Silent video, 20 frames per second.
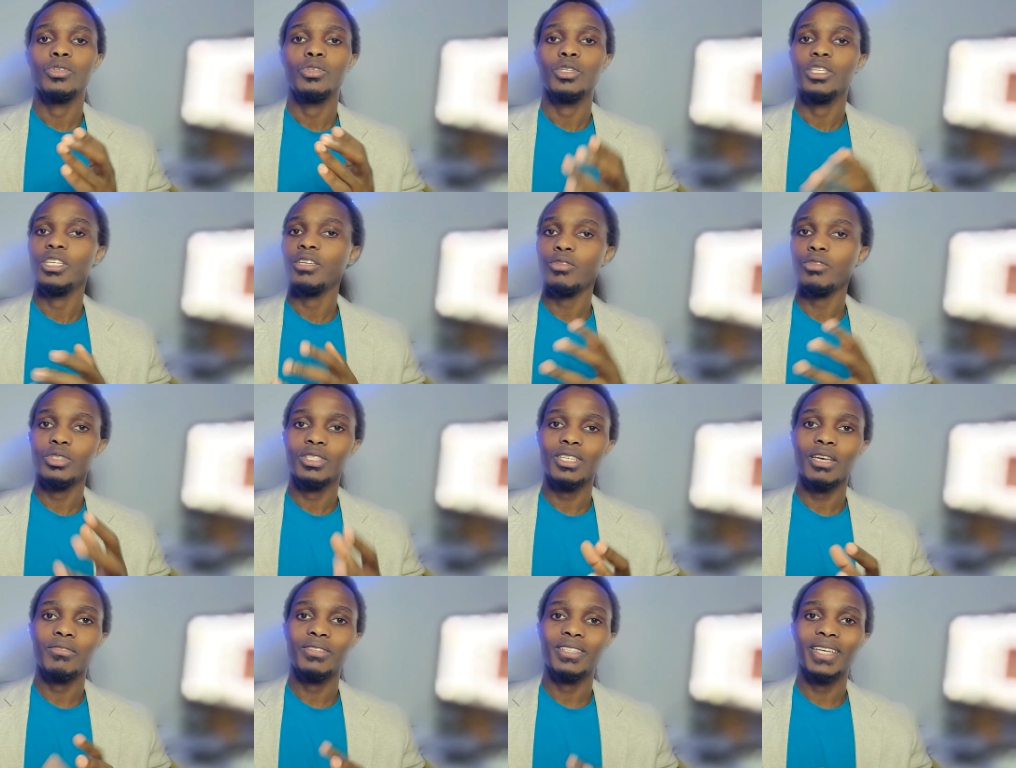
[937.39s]
give
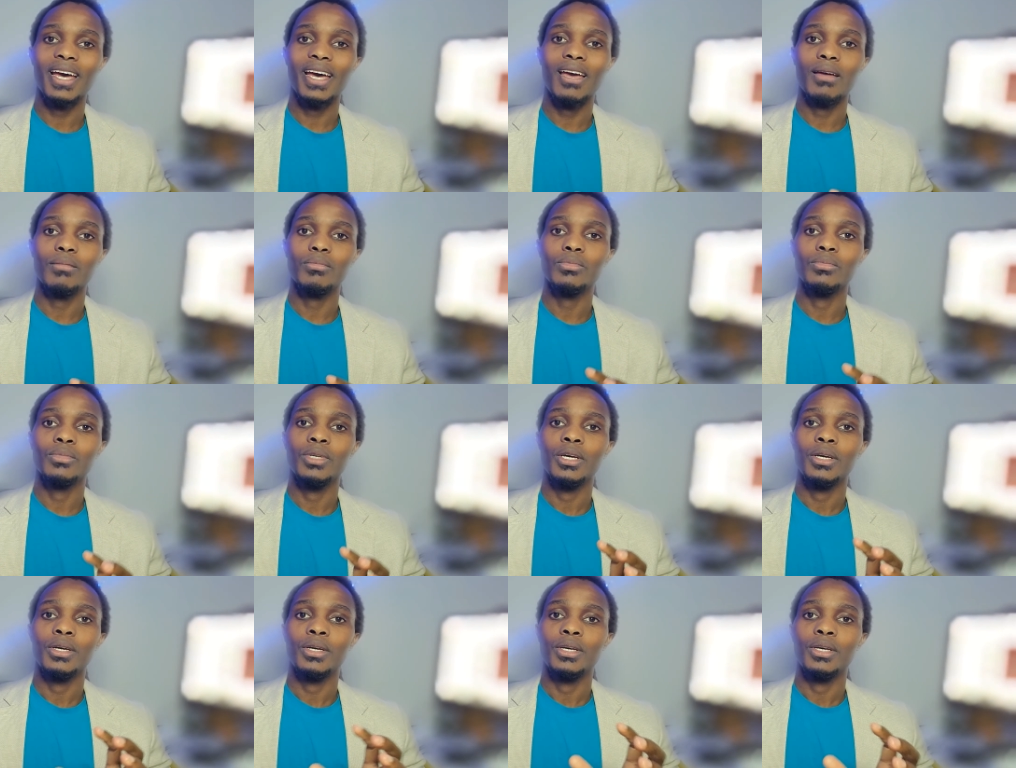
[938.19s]
yourself time
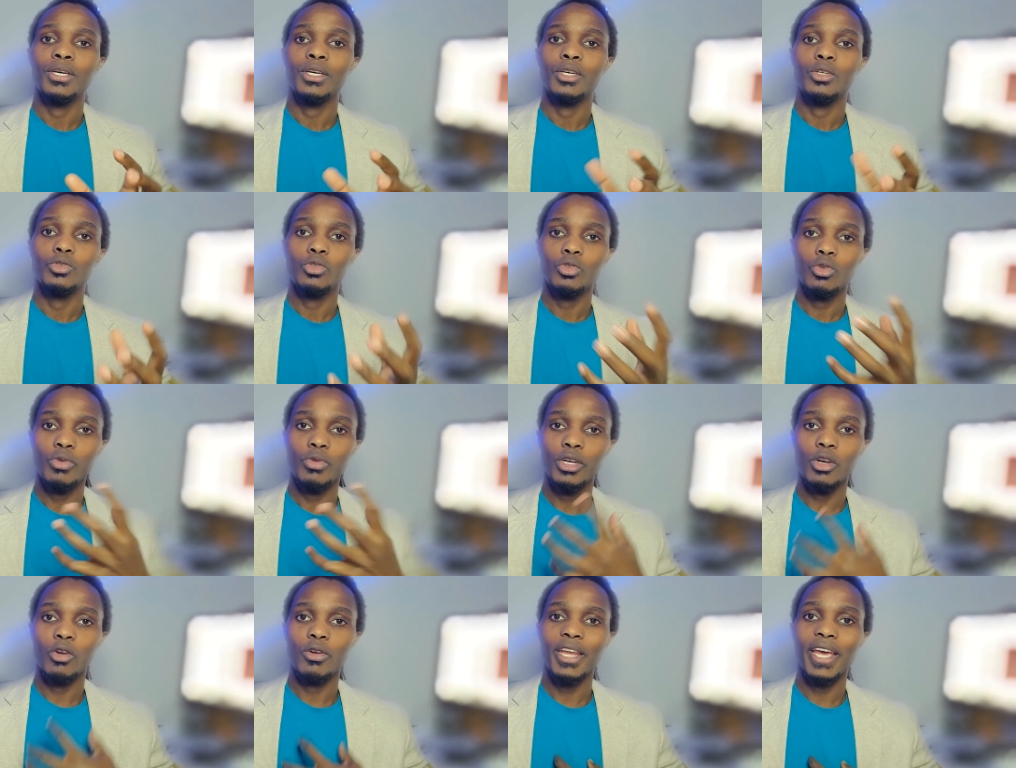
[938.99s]
to
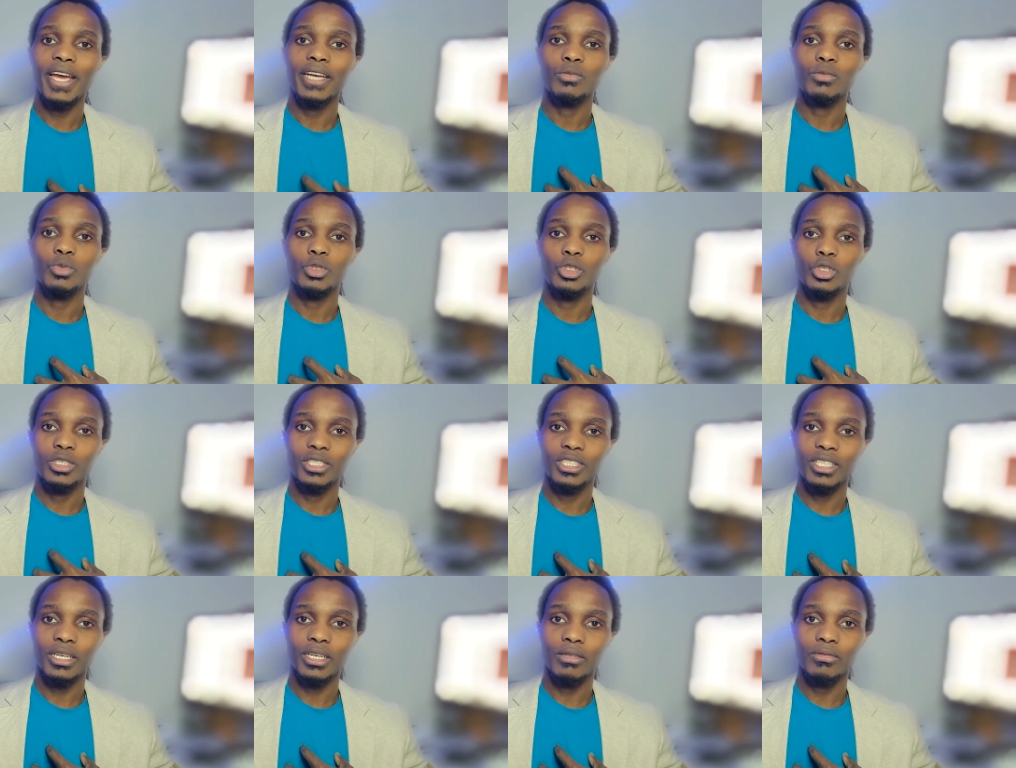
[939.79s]
reconnect with
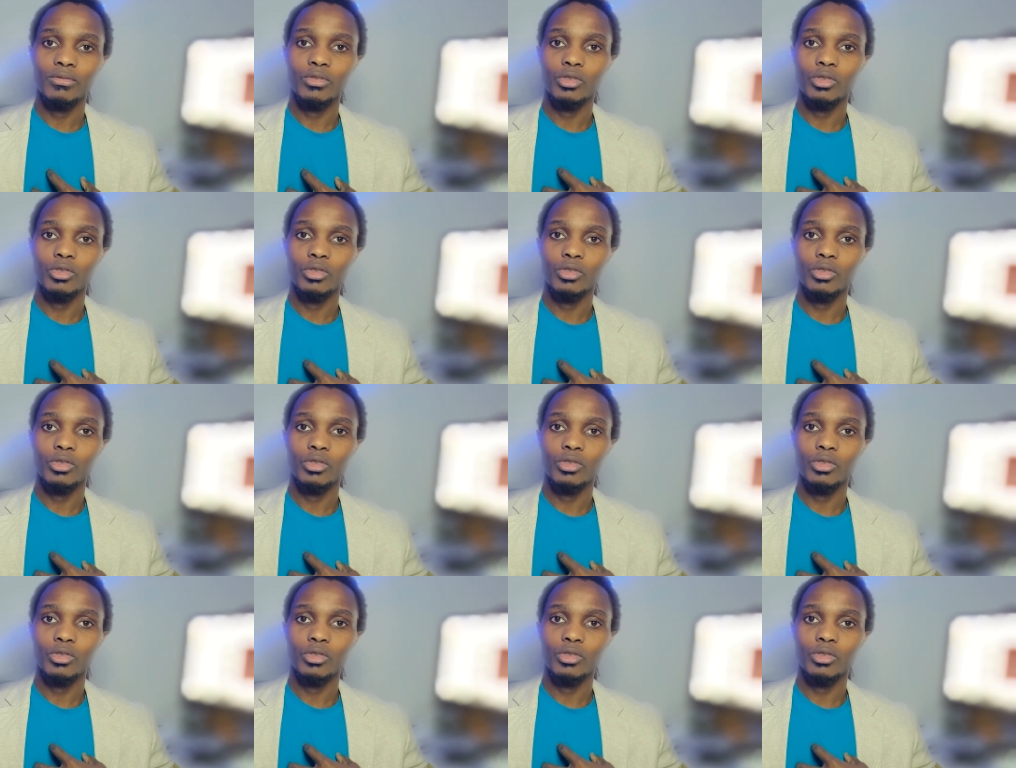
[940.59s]
yourself,